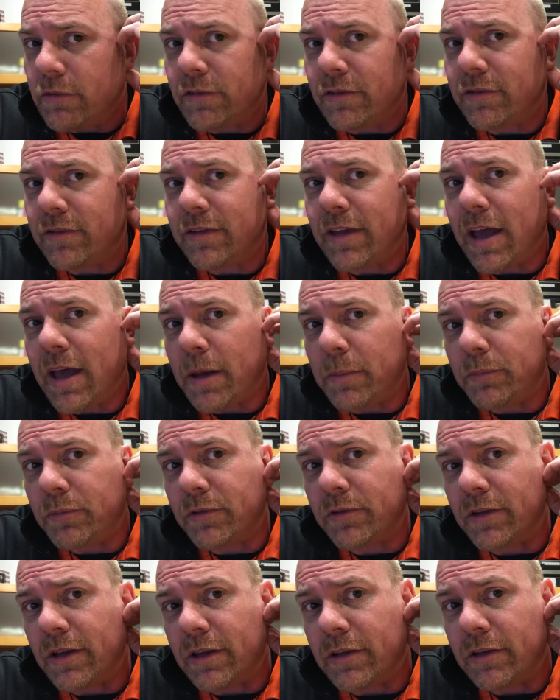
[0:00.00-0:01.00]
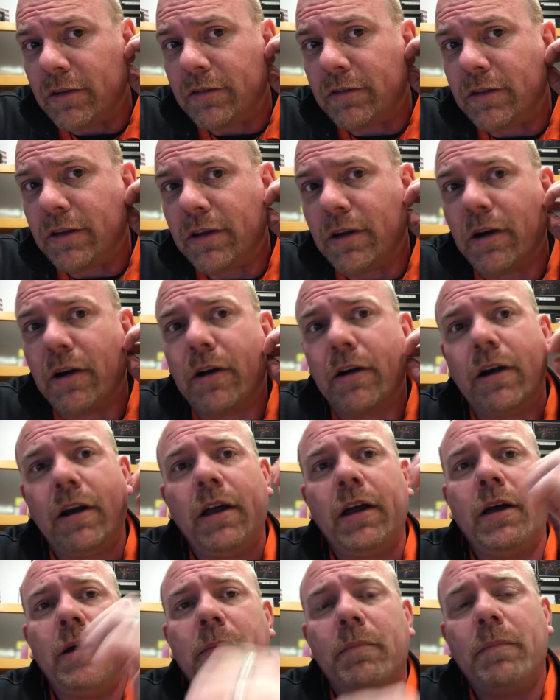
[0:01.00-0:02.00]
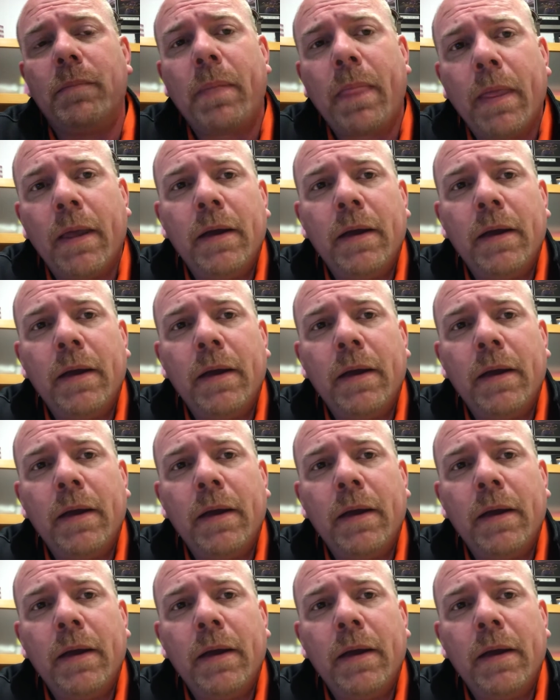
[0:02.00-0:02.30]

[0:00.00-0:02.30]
steps in the CRM